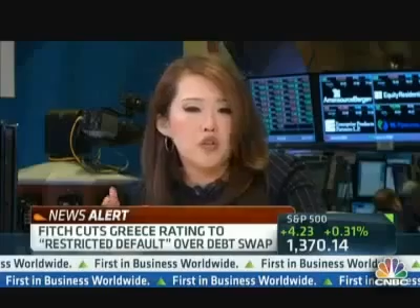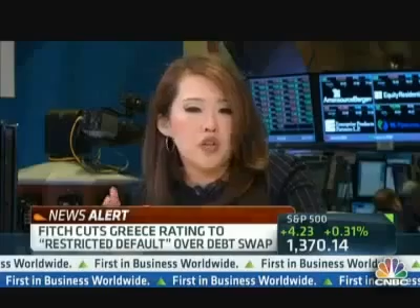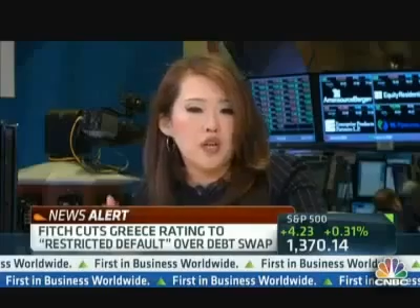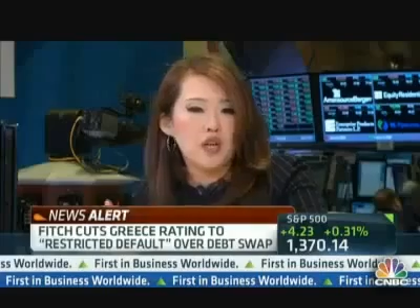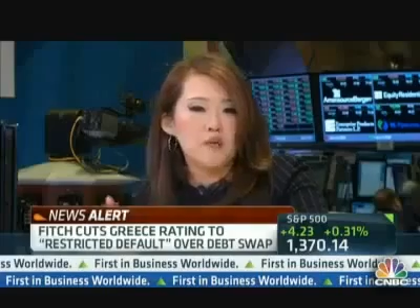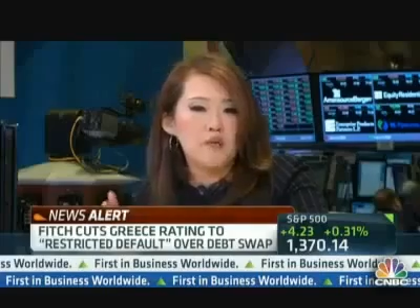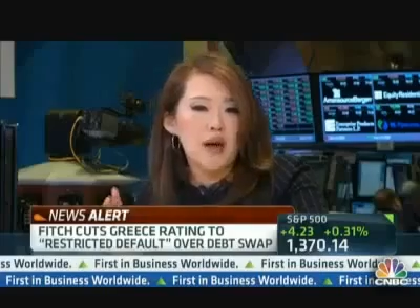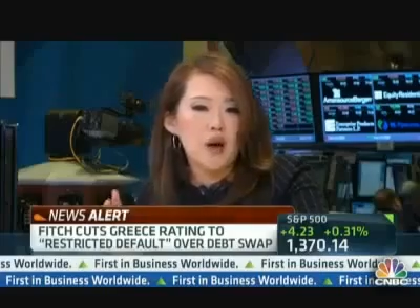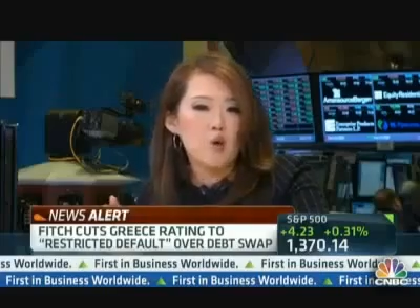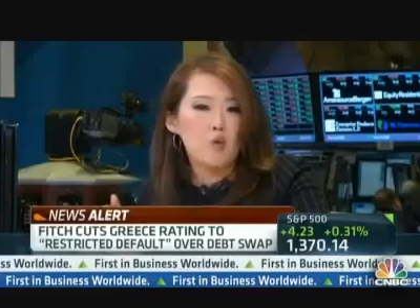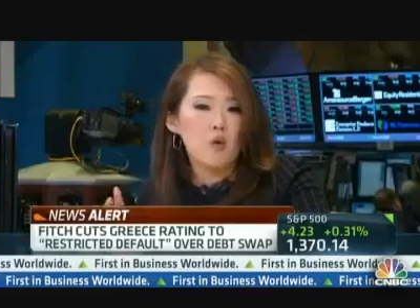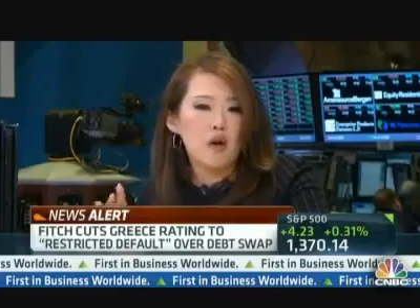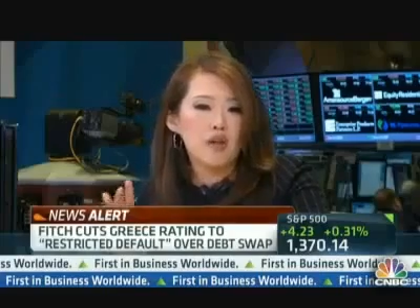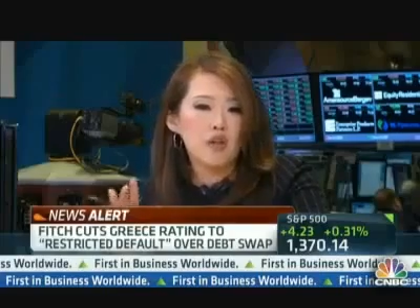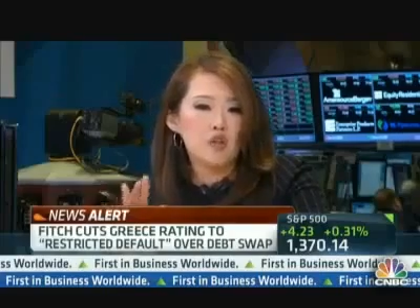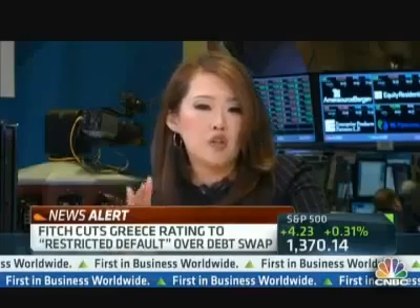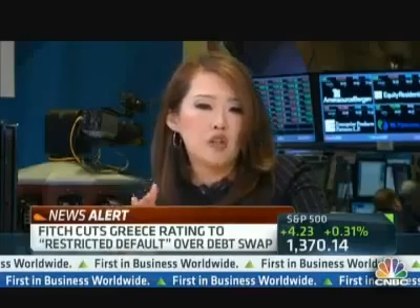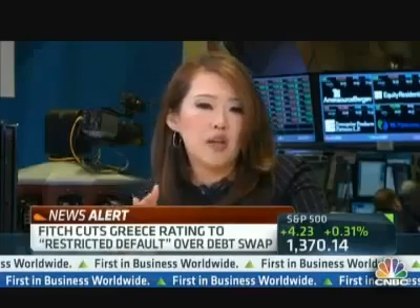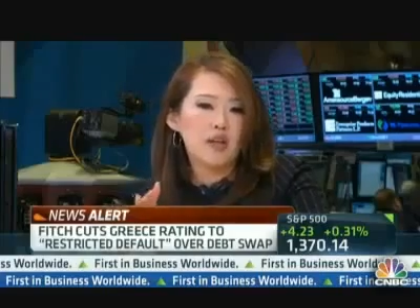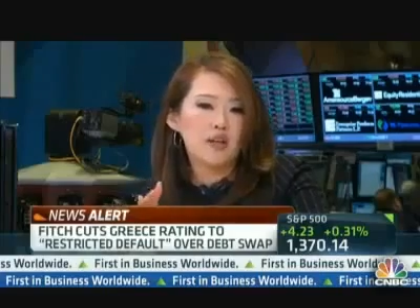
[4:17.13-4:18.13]
are saying about
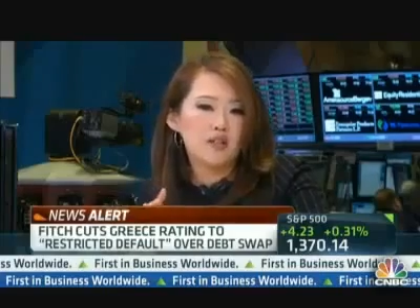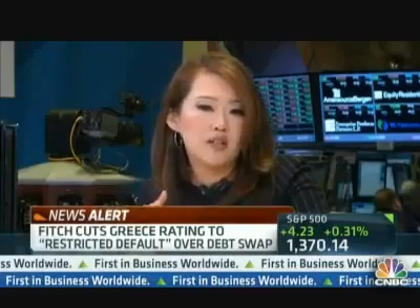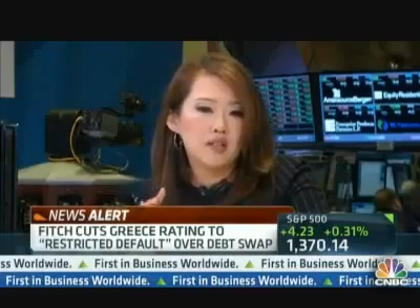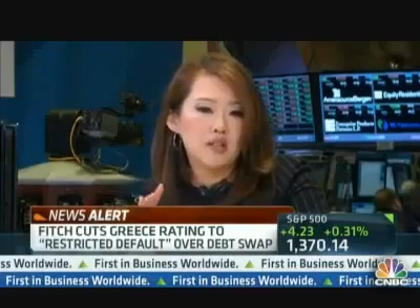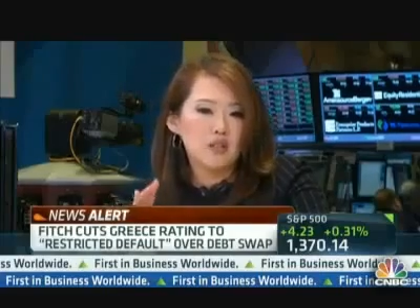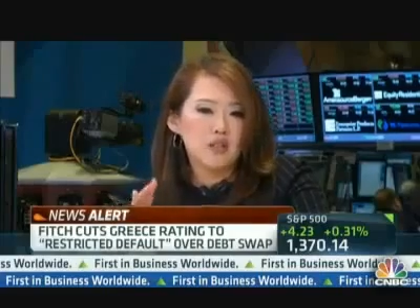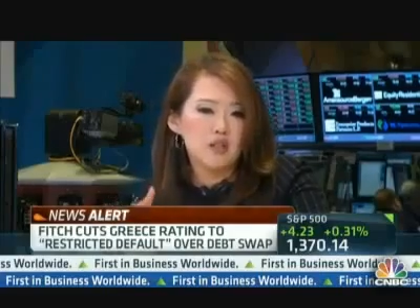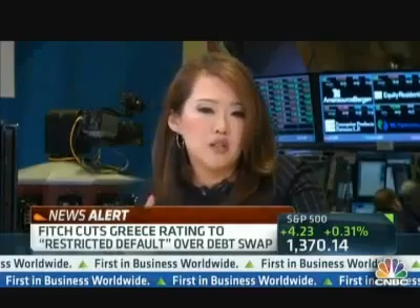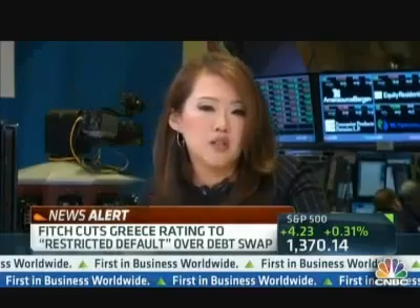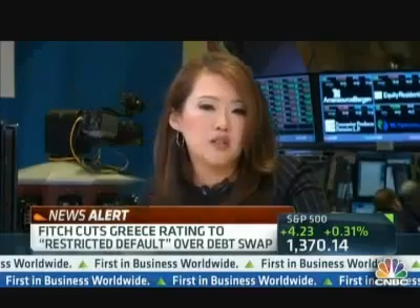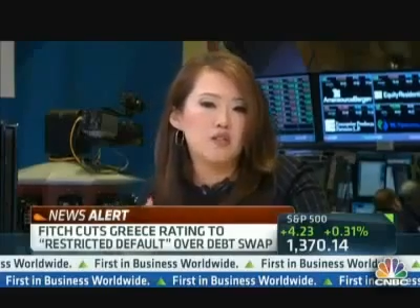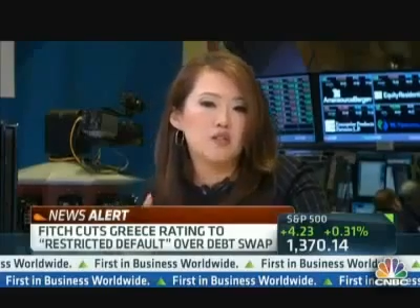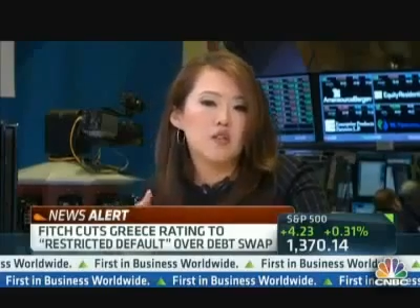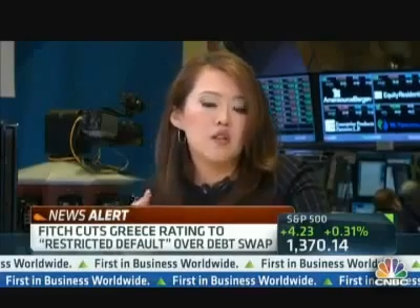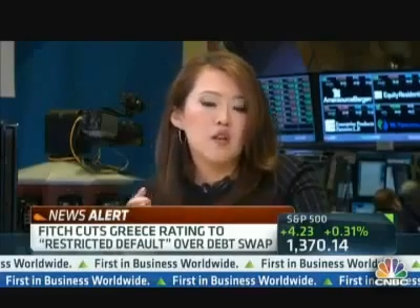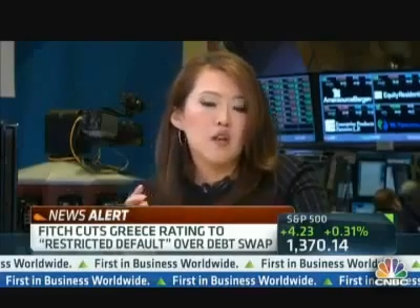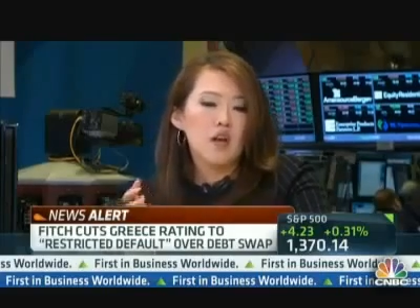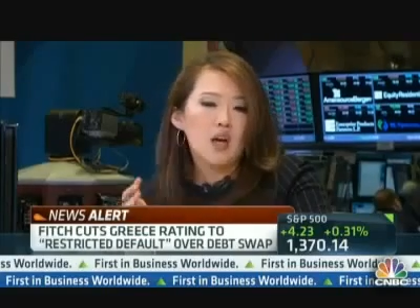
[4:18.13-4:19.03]
what your legacy to this